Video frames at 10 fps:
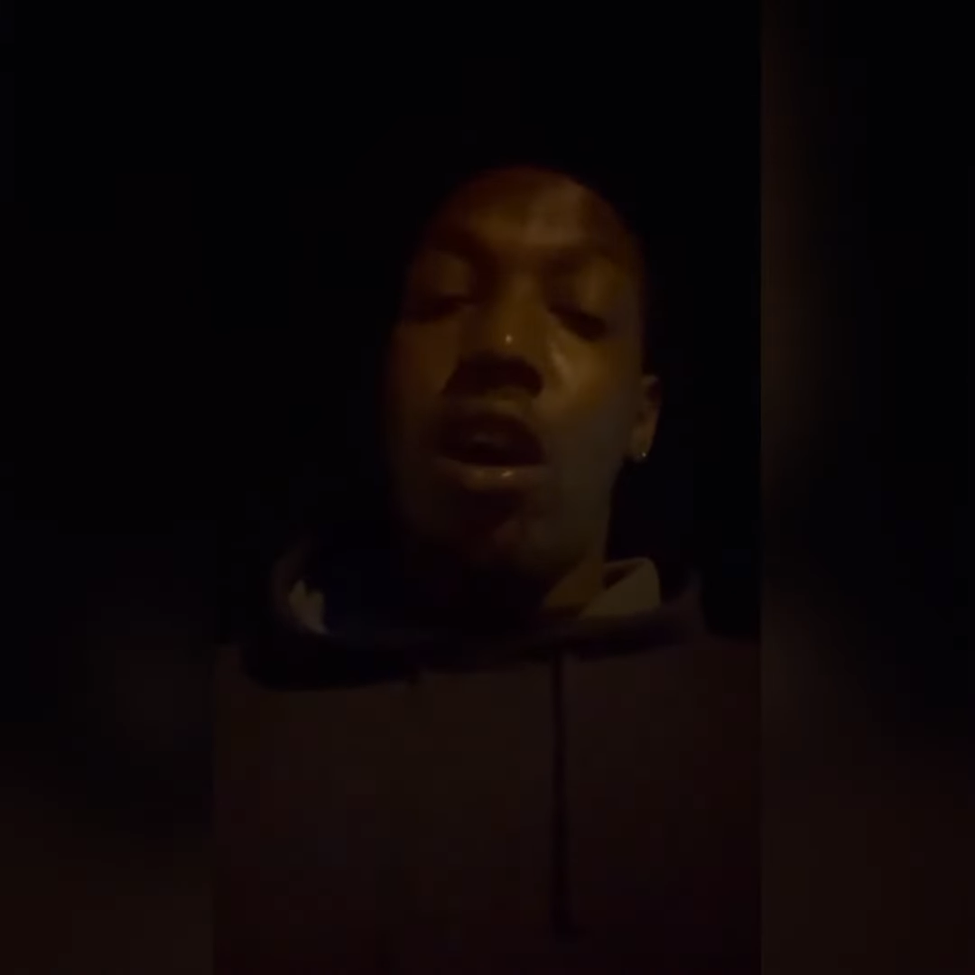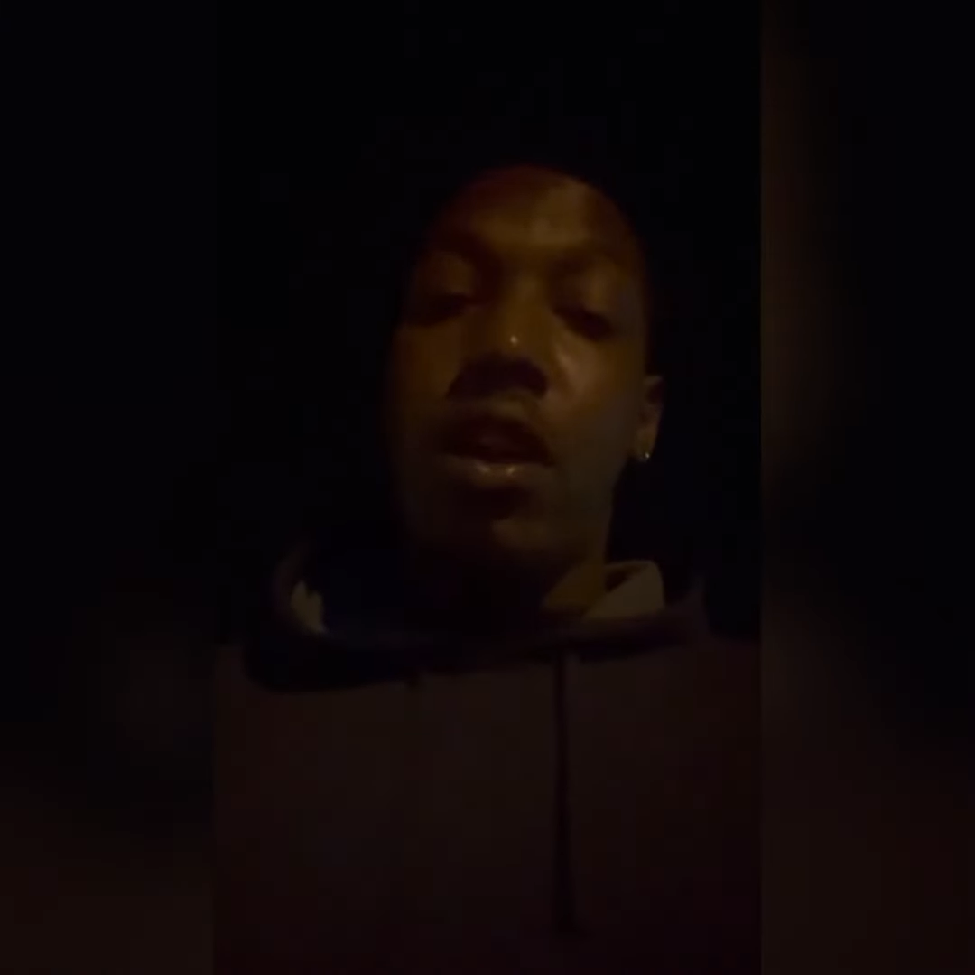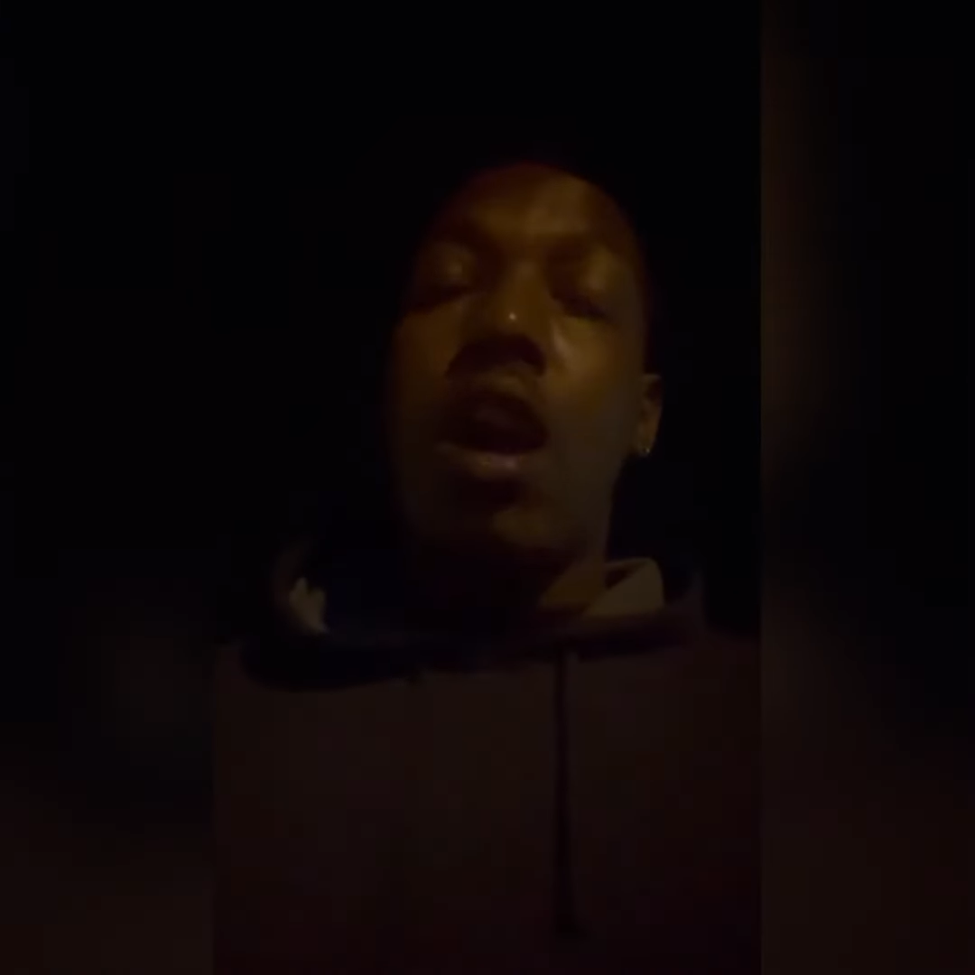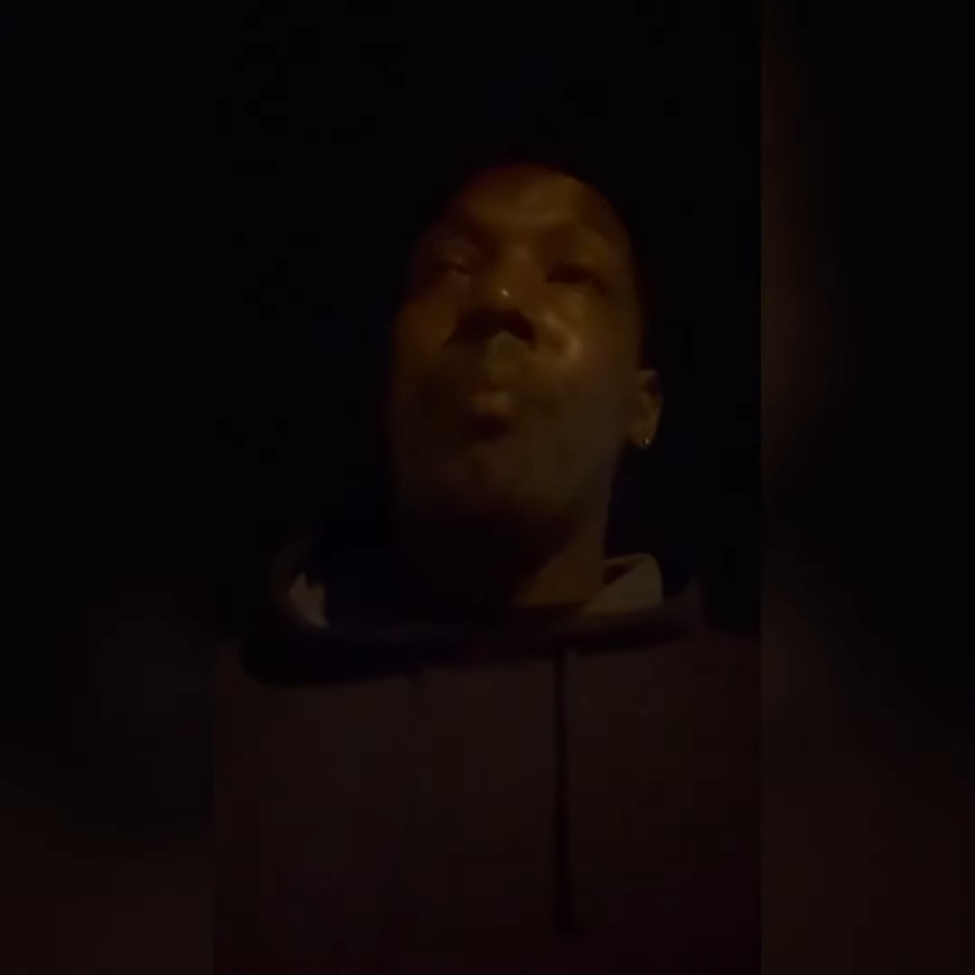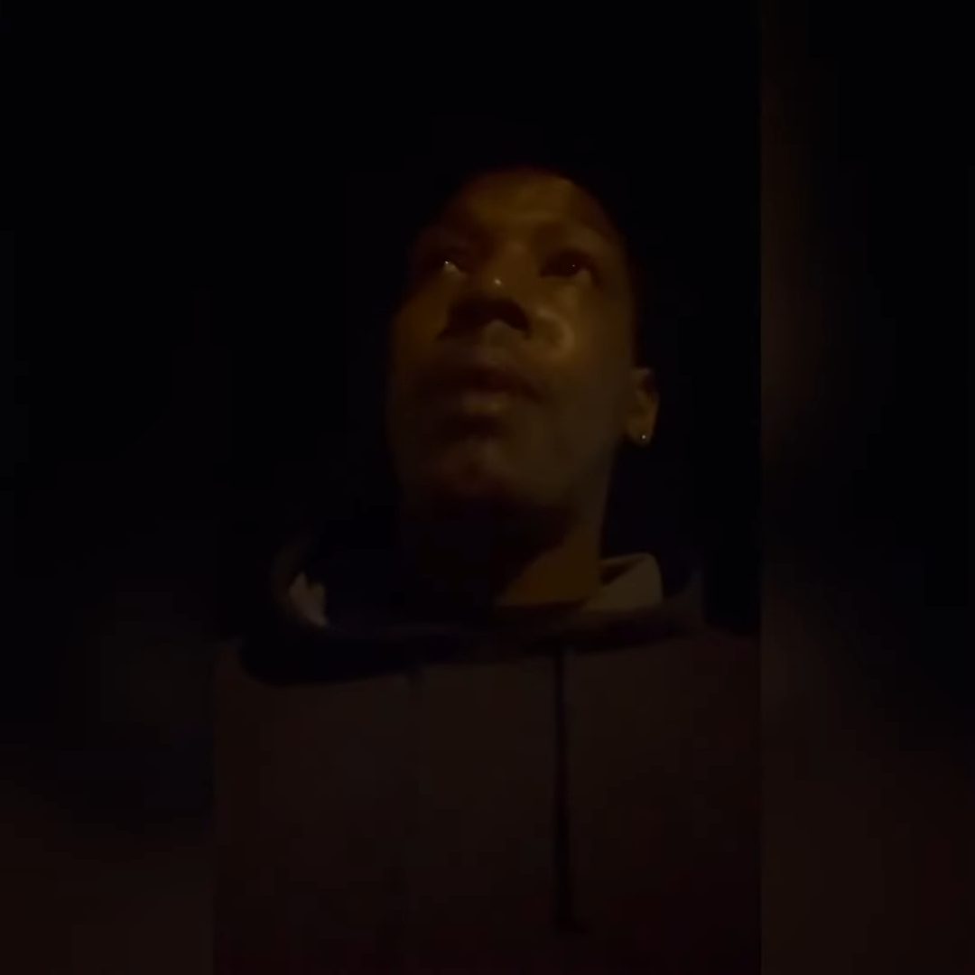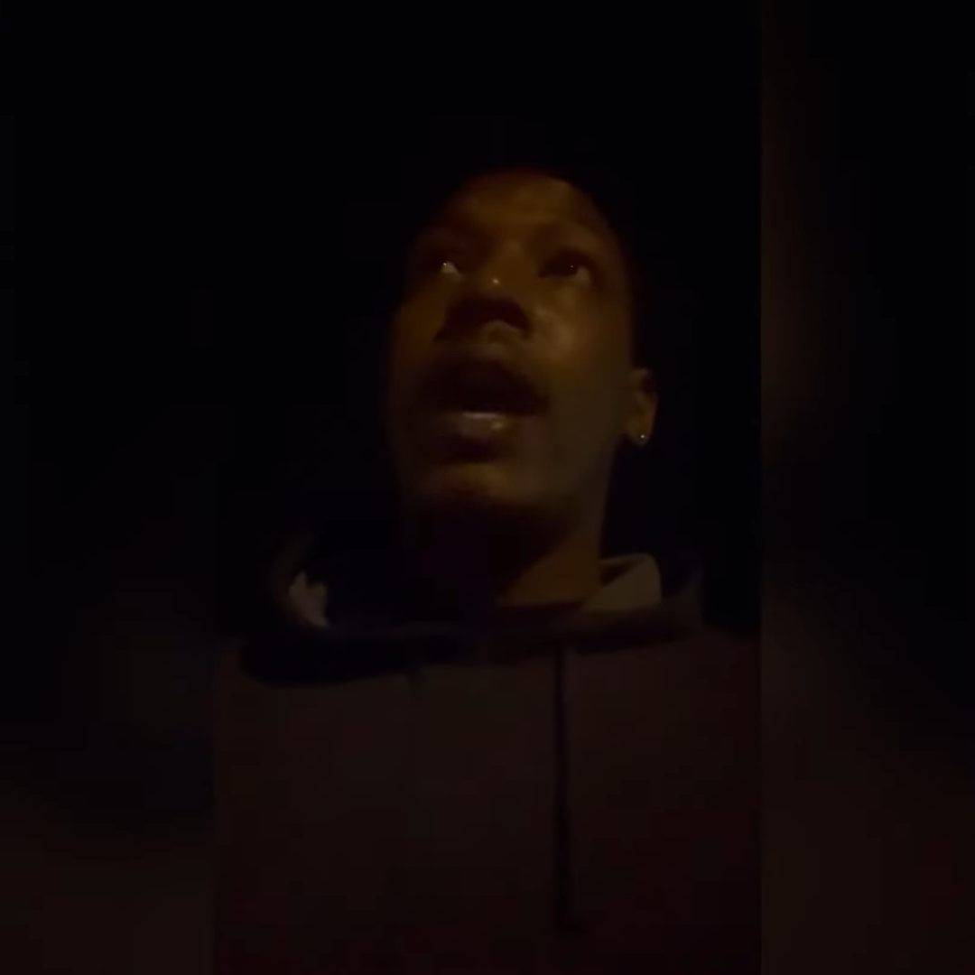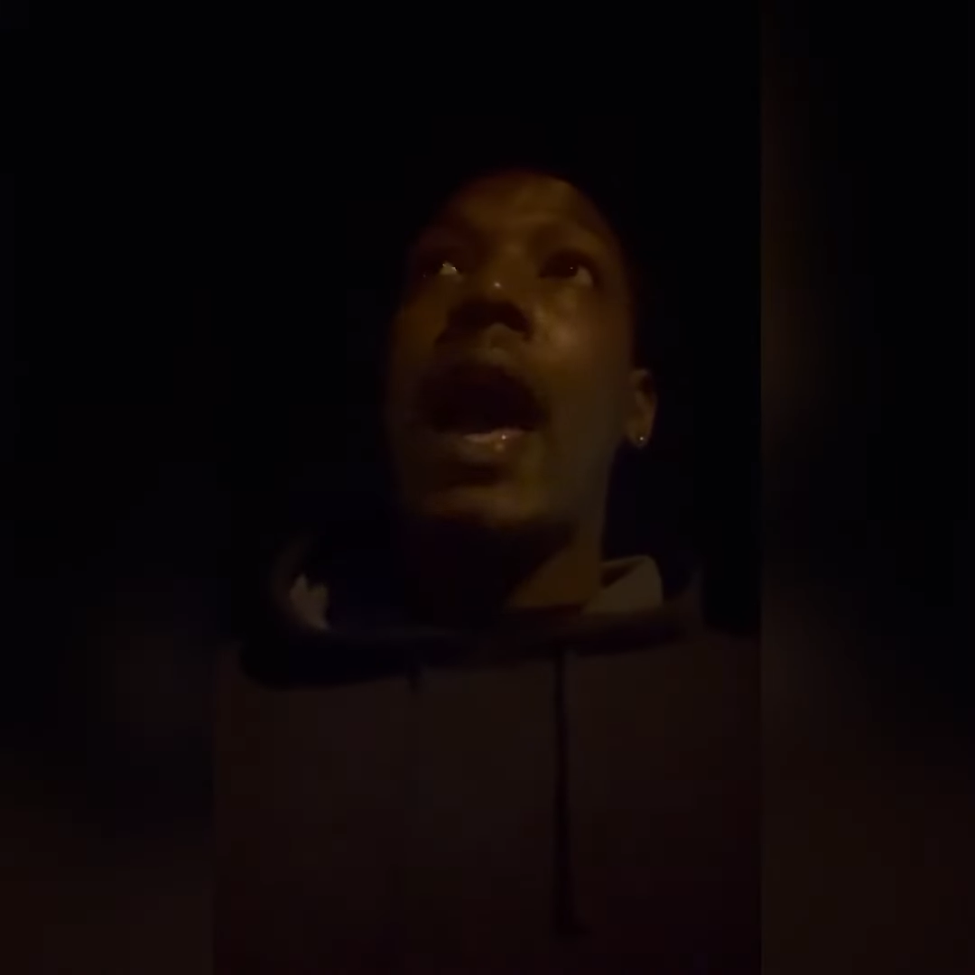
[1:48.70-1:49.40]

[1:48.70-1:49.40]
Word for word: y'all, man.